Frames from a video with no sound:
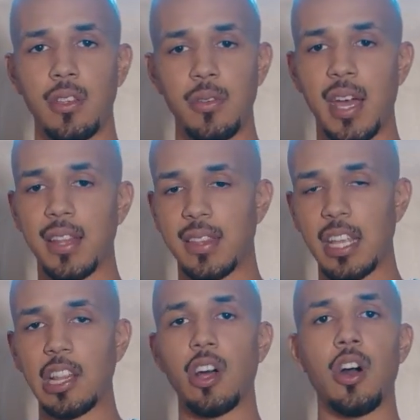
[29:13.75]
You got to
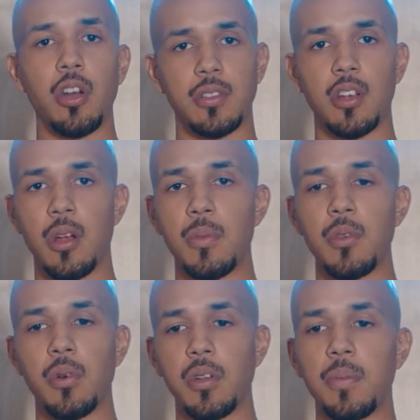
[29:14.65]
think long term.
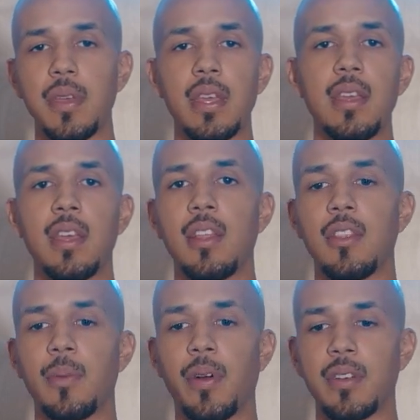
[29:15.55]
You want to be
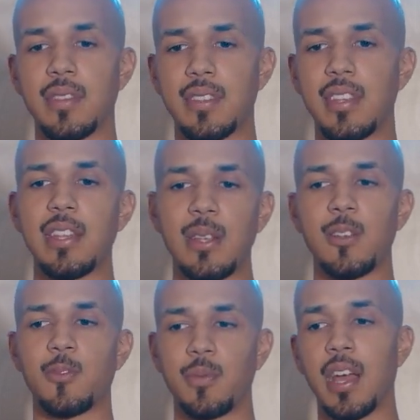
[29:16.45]
the person 10
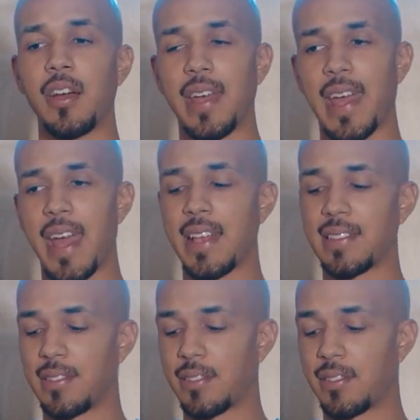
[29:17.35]
years from now that
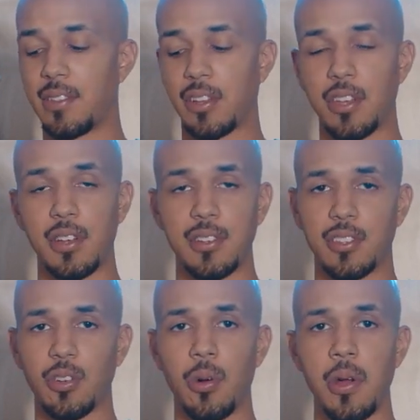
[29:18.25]
has the good
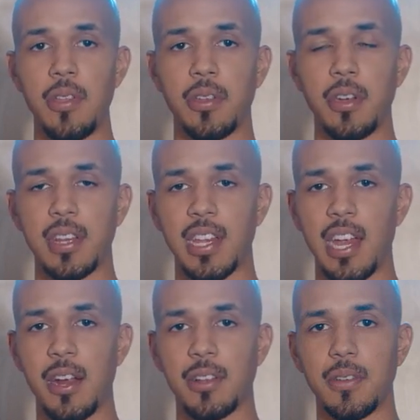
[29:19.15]
story, the good
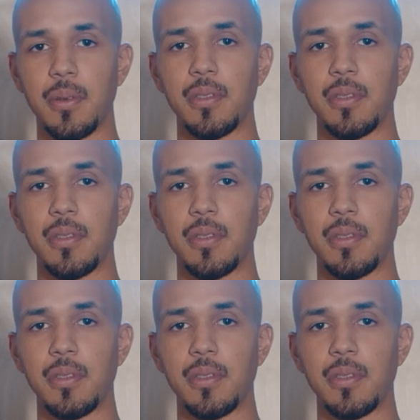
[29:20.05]
character,